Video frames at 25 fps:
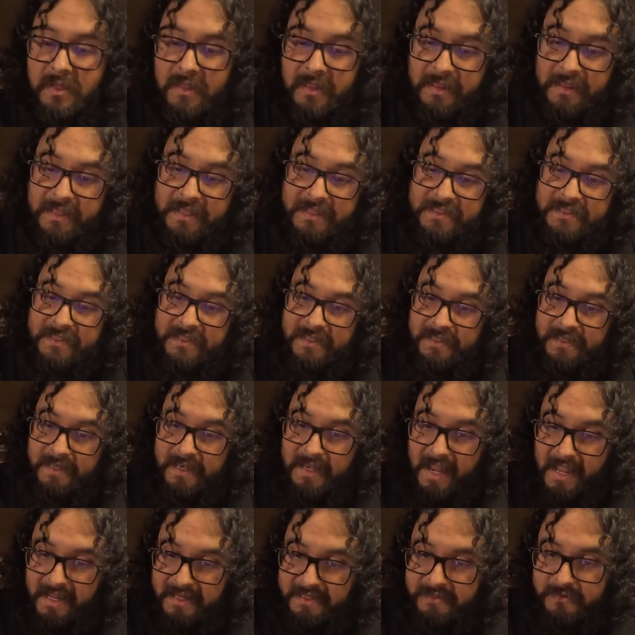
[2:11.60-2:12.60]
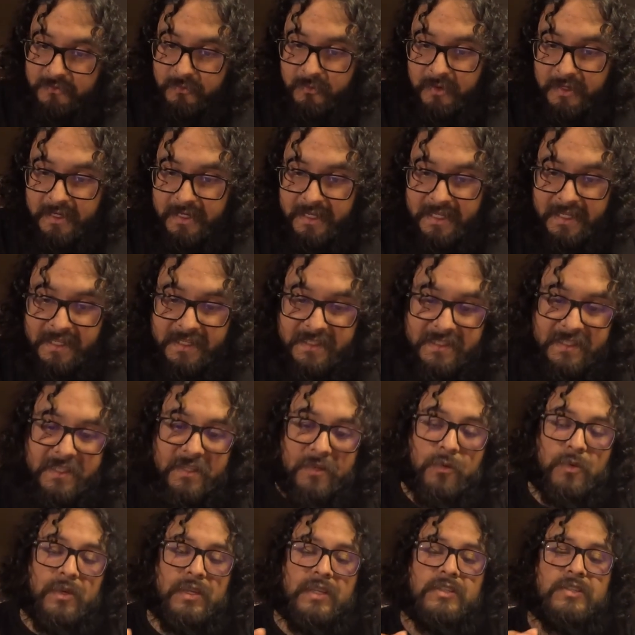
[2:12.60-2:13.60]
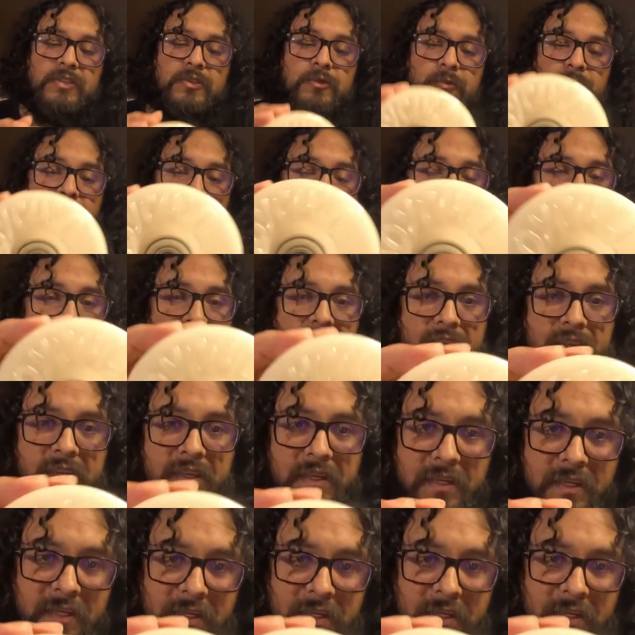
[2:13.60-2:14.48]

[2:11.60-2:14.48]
This next one is going to be